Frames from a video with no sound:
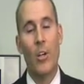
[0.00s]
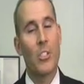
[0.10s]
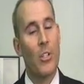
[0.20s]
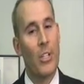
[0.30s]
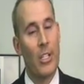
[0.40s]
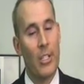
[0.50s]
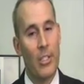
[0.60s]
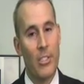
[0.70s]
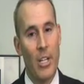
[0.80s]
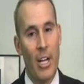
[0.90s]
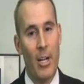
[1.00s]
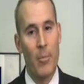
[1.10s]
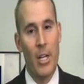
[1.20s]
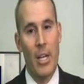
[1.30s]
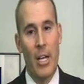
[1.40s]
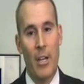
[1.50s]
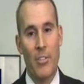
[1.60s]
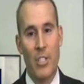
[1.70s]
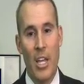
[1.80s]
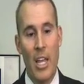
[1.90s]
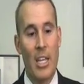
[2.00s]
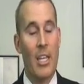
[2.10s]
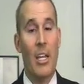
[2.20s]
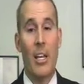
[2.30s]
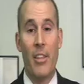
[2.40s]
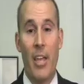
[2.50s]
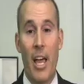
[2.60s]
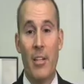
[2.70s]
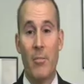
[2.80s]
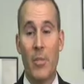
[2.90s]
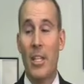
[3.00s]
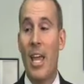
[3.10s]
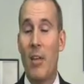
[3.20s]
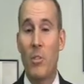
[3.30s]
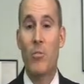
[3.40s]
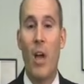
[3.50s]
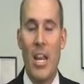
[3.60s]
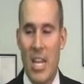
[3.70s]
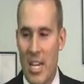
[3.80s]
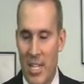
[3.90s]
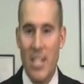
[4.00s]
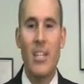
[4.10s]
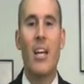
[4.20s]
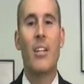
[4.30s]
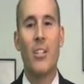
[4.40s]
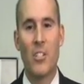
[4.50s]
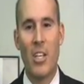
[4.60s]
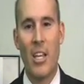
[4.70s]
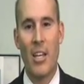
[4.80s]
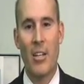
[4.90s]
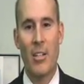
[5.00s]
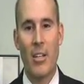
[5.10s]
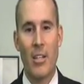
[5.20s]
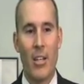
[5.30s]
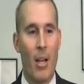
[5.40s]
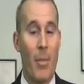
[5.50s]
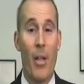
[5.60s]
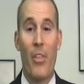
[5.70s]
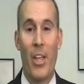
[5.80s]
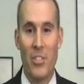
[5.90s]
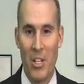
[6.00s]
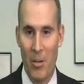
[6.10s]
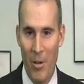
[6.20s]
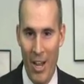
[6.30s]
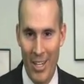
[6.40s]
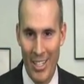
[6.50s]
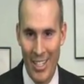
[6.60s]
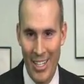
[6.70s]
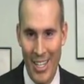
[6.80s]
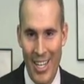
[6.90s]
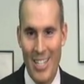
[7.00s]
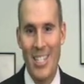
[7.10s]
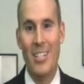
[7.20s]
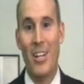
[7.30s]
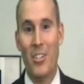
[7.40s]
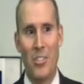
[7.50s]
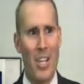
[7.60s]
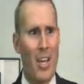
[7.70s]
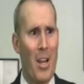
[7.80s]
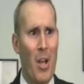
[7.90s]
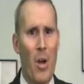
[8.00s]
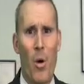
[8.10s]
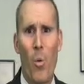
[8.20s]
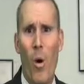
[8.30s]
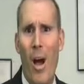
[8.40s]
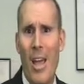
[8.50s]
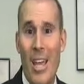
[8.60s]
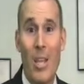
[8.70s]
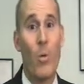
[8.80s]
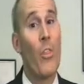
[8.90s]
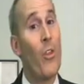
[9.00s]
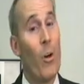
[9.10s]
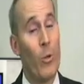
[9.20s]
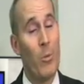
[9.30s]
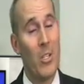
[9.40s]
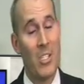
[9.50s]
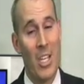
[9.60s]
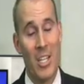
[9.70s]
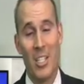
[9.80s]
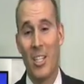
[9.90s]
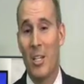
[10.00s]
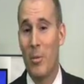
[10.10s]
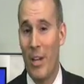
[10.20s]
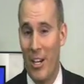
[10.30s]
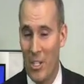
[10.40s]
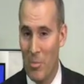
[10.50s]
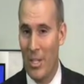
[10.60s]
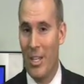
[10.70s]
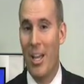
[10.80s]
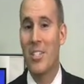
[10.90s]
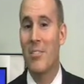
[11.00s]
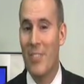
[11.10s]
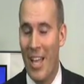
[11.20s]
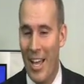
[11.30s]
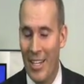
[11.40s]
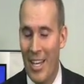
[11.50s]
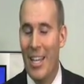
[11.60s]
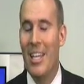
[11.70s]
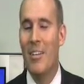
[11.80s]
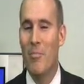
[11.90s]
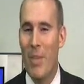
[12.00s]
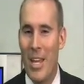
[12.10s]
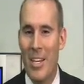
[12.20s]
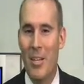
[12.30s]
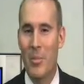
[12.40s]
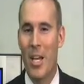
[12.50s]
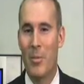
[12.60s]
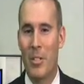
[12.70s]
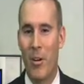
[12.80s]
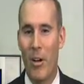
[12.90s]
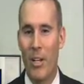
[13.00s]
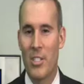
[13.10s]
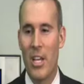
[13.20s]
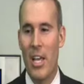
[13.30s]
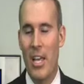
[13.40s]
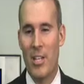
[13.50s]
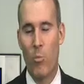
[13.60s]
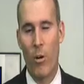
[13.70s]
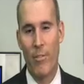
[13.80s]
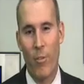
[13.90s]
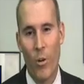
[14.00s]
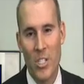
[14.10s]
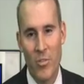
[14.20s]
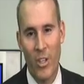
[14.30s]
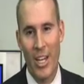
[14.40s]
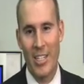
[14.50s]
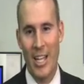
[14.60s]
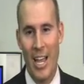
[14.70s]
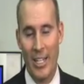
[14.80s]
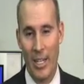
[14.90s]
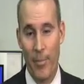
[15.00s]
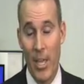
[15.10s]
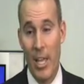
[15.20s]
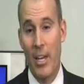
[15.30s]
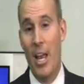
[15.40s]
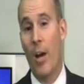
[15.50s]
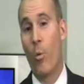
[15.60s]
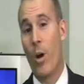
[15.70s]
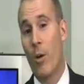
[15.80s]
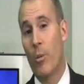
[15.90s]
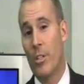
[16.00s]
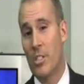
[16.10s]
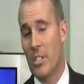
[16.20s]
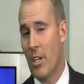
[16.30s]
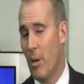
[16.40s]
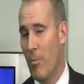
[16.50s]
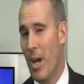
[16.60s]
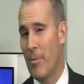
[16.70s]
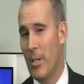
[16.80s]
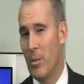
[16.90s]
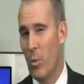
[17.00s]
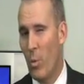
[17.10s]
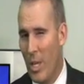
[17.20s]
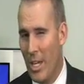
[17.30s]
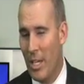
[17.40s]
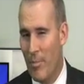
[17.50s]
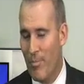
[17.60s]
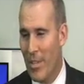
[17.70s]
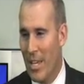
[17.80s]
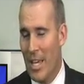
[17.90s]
He also did a good job of saying that McCain was right. He didn't understand about things in Iraq. He didn't understand why anyone thought we'd be seen as the liberators. Because of that, it made him come across as more forceful and attacking. Now, where was Obama weak?